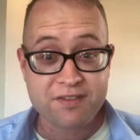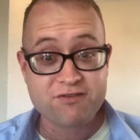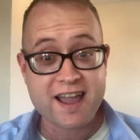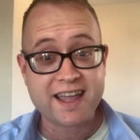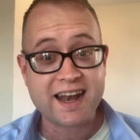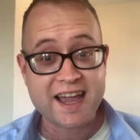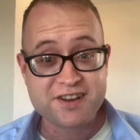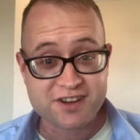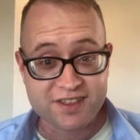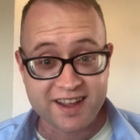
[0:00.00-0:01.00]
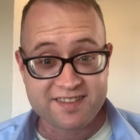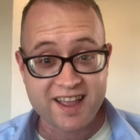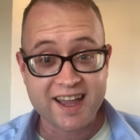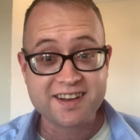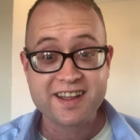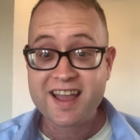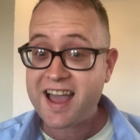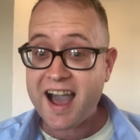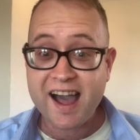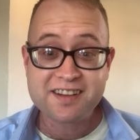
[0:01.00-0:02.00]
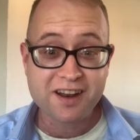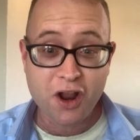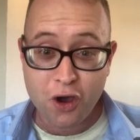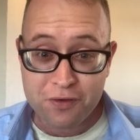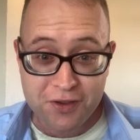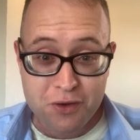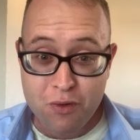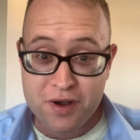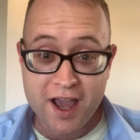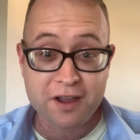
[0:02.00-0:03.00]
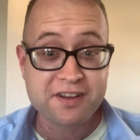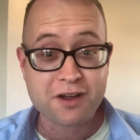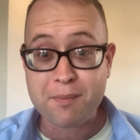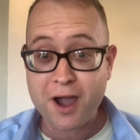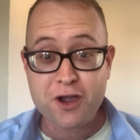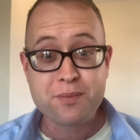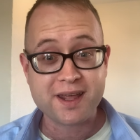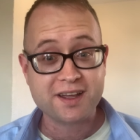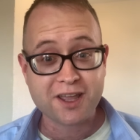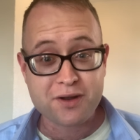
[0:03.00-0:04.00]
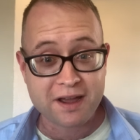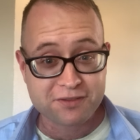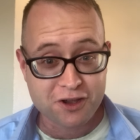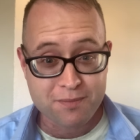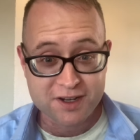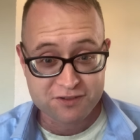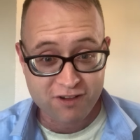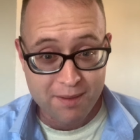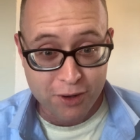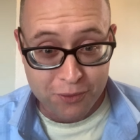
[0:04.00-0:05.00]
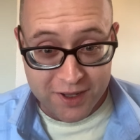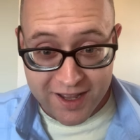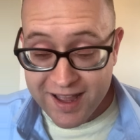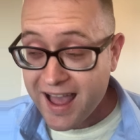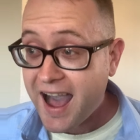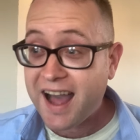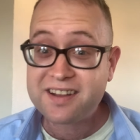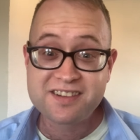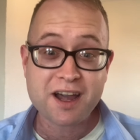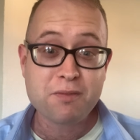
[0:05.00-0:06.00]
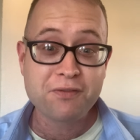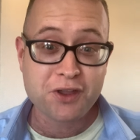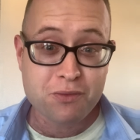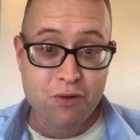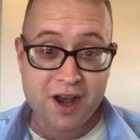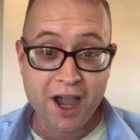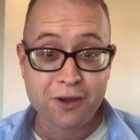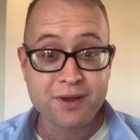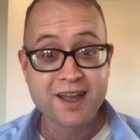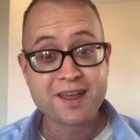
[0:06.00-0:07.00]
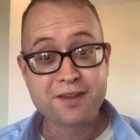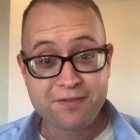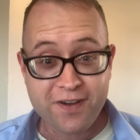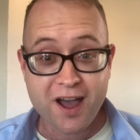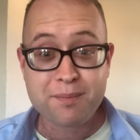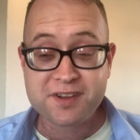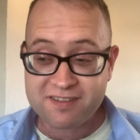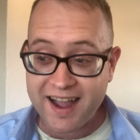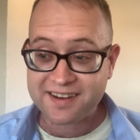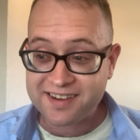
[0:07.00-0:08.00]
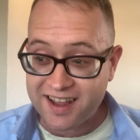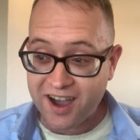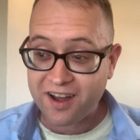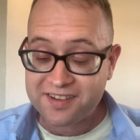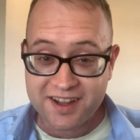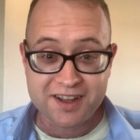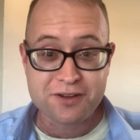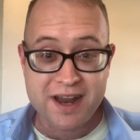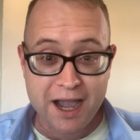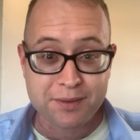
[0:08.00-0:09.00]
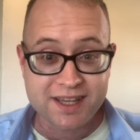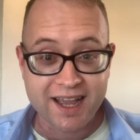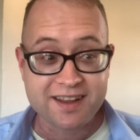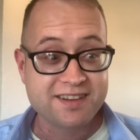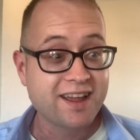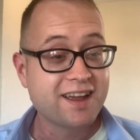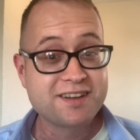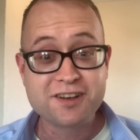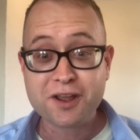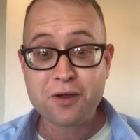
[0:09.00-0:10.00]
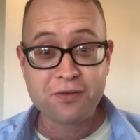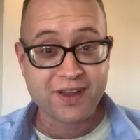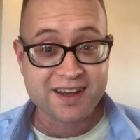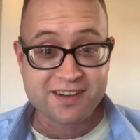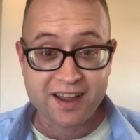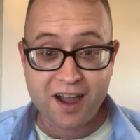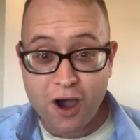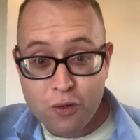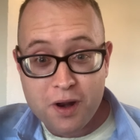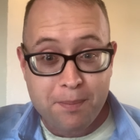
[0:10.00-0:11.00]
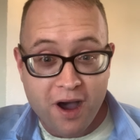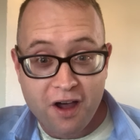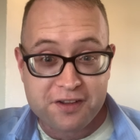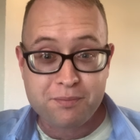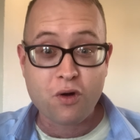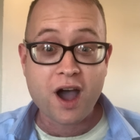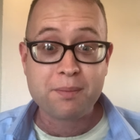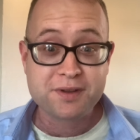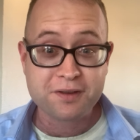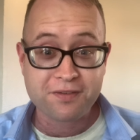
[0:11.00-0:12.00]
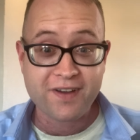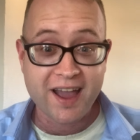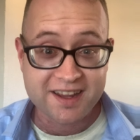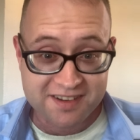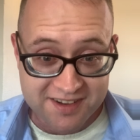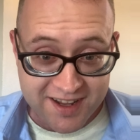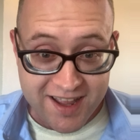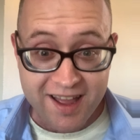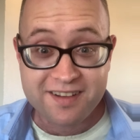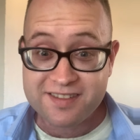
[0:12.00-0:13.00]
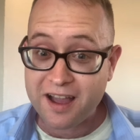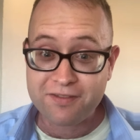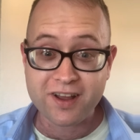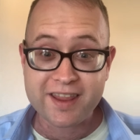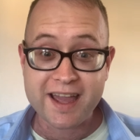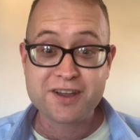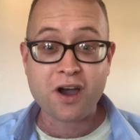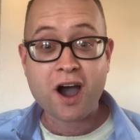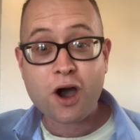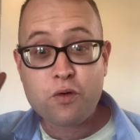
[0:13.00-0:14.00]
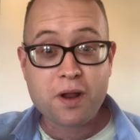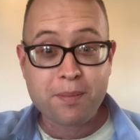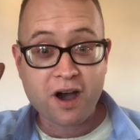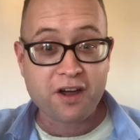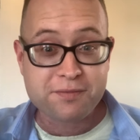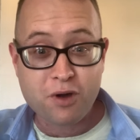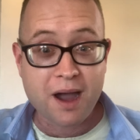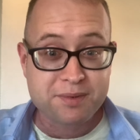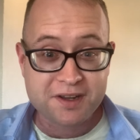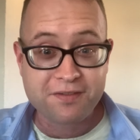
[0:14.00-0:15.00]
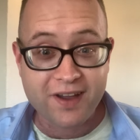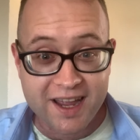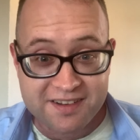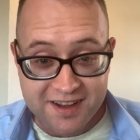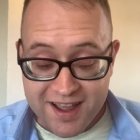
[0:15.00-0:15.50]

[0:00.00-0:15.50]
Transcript: with regulation these days, as a lot of you will know, so I'm hoping I don't have too much trouble. As some of you will know, the firms are actually asking you nowadays to do things like hold a passport up to your face and stuff like that. You've got to hold a passport up to your face.